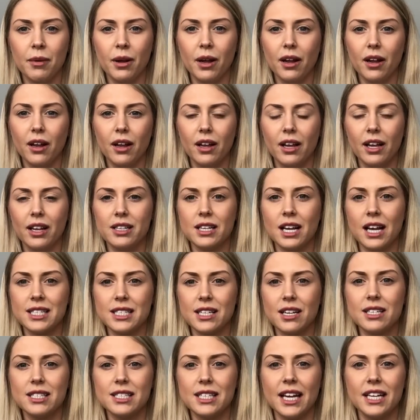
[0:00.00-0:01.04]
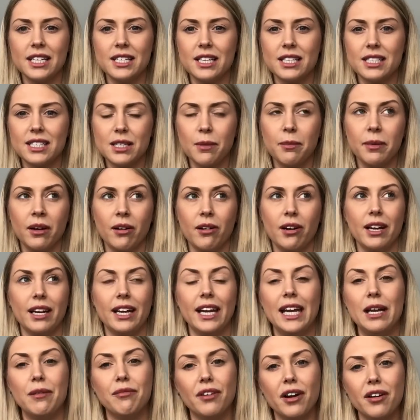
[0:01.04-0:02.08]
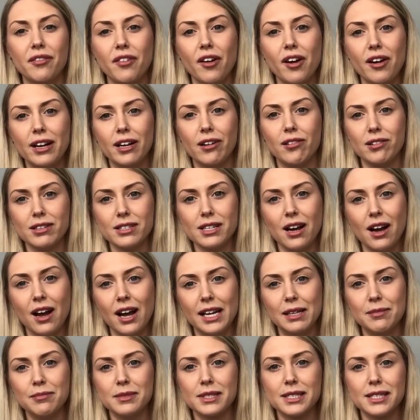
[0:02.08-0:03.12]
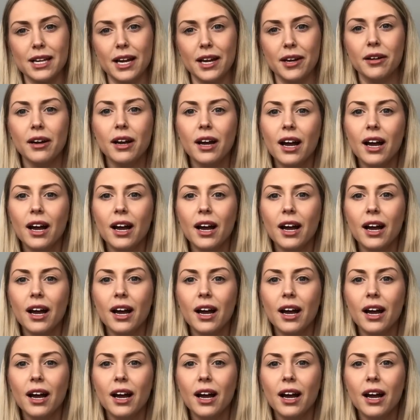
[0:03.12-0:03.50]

But as I said, it's something I'm going to keep for a very long time, so